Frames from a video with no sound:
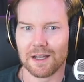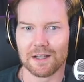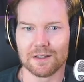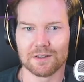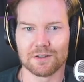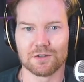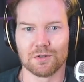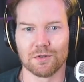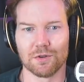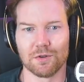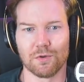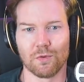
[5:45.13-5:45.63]
and
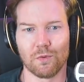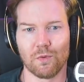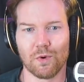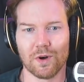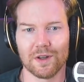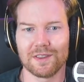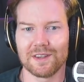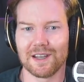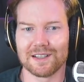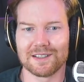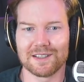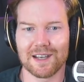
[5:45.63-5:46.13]
so the
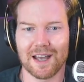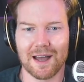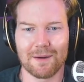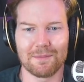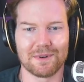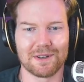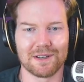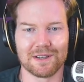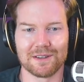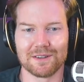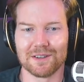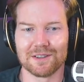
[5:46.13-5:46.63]
what that's
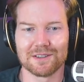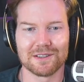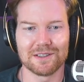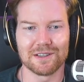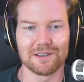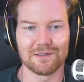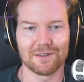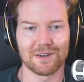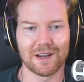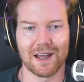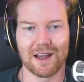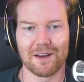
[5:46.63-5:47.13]
happening doesn't
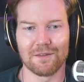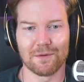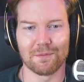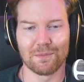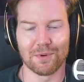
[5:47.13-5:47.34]
even have a